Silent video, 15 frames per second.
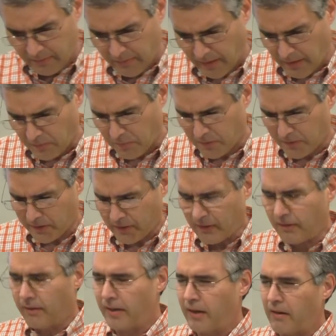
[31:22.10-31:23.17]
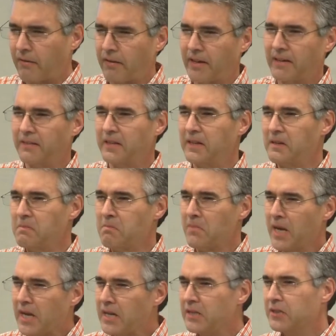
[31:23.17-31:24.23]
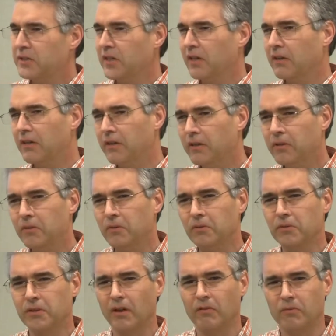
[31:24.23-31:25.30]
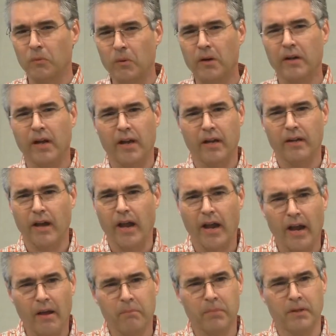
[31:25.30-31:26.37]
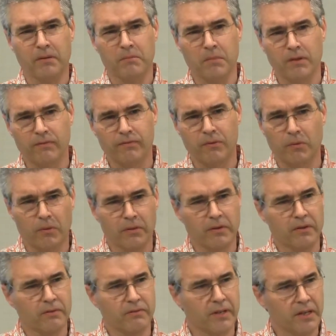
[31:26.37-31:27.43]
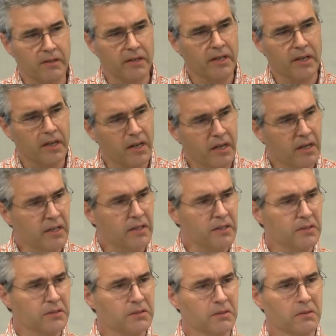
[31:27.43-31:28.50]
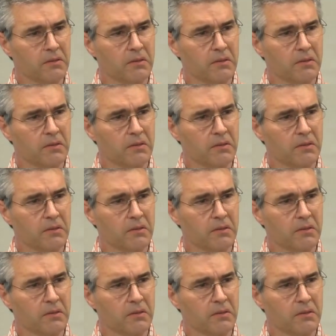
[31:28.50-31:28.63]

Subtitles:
They were declaring the amazing news of what had happened before their very eyes.